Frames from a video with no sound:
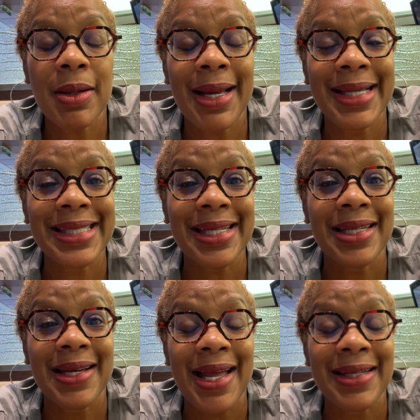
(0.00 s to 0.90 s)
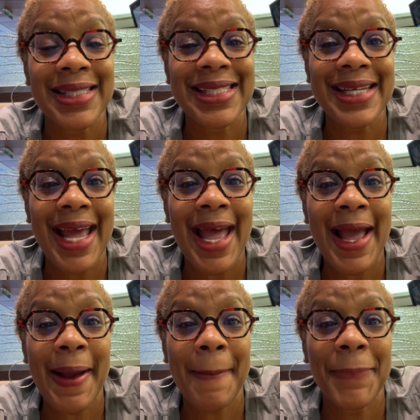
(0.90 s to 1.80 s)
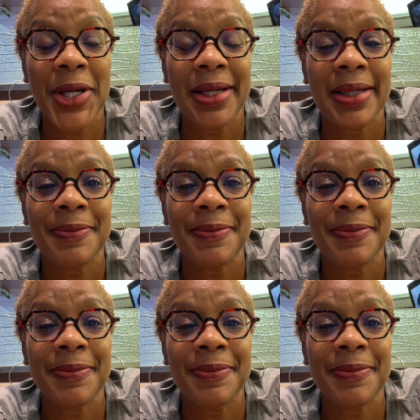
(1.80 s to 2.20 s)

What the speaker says: I guess I could have gotten a snack, but